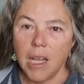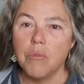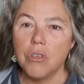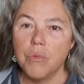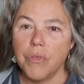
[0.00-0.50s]

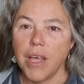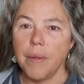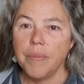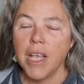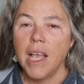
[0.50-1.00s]
I'm good with
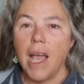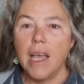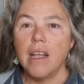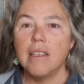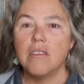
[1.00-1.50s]
that.
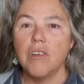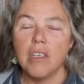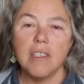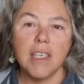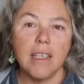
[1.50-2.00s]
And I've
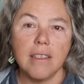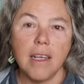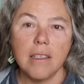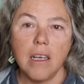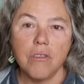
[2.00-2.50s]
got to say,
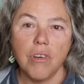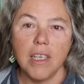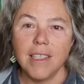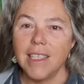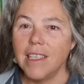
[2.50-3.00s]
Startide
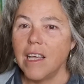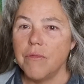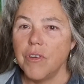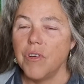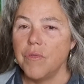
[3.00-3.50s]
Rising did
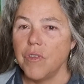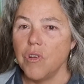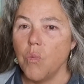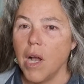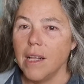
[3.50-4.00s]
that very,
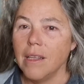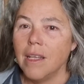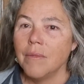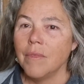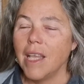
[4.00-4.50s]
very well.
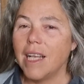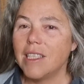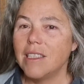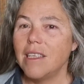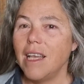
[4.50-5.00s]

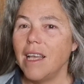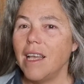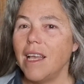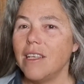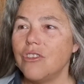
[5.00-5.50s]

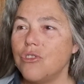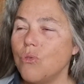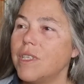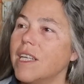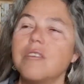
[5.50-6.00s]

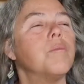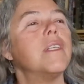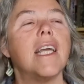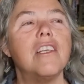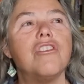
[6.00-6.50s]
Short
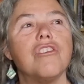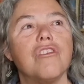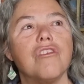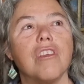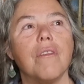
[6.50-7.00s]

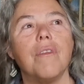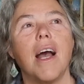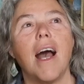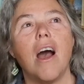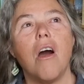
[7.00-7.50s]
explanations of
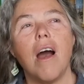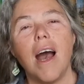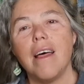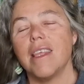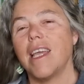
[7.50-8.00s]

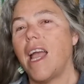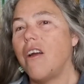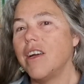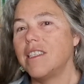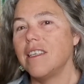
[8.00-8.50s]
other
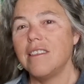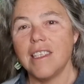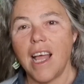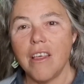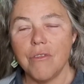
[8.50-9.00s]
characters
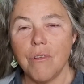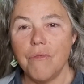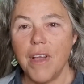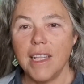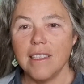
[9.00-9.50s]
and other
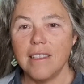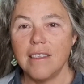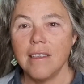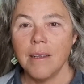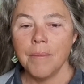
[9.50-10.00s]

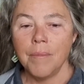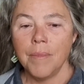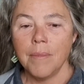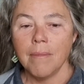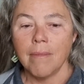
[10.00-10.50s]
events,
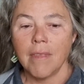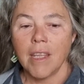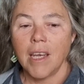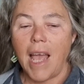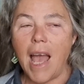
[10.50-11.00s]

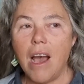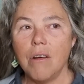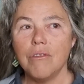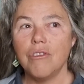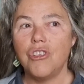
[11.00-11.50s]

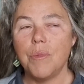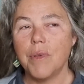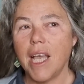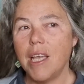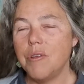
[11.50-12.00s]
how the
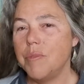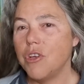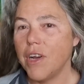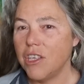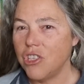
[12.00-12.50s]
ship came to be
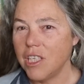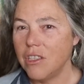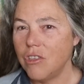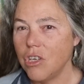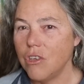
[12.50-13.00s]
crashing
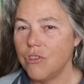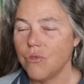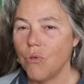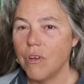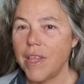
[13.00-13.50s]
into the
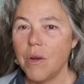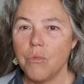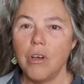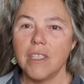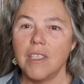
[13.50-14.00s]
ocean, all of
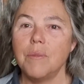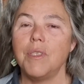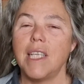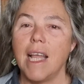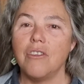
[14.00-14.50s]
that worked
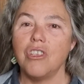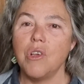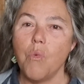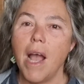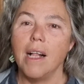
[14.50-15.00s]

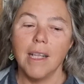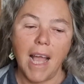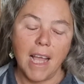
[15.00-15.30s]
substantially well.